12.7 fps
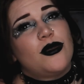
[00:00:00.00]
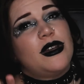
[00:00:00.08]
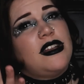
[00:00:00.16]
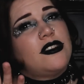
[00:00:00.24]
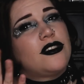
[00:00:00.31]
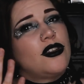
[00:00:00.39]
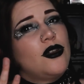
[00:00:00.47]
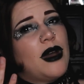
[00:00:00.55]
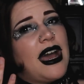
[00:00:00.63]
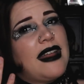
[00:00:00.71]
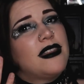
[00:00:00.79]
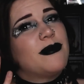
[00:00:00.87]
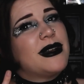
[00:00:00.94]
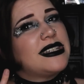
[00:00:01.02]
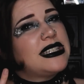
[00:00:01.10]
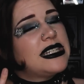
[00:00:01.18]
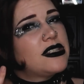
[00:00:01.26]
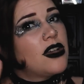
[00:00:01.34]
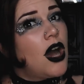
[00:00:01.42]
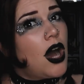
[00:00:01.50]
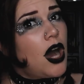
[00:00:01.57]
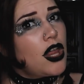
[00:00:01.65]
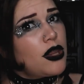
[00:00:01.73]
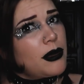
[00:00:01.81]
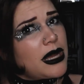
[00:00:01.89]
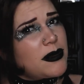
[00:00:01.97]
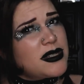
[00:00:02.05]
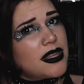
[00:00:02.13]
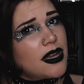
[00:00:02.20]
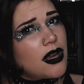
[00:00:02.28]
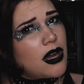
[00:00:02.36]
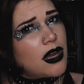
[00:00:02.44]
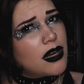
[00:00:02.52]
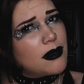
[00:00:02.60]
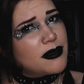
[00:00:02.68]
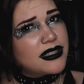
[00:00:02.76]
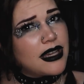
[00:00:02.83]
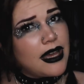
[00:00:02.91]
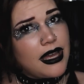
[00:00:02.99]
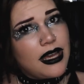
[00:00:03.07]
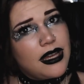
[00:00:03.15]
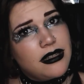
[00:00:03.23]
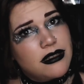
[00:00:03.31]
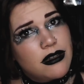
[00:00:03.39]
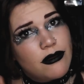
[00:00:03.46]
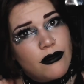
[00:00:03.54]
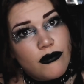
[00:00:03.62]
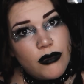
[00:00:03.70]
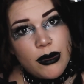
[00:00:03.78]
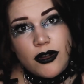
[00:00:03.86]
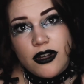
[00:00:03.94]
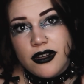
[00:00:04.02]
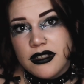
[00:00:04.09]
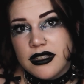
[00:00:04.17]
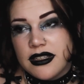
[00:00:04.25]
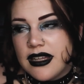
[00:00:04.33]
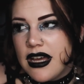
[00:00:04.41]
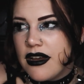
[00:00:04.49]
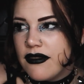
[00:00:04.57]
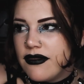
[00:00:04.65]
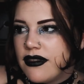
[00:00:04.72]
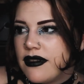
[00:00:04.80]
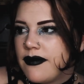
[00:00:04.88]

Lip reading: queens who had the bracelets all the way up to their arms, and we were all in love.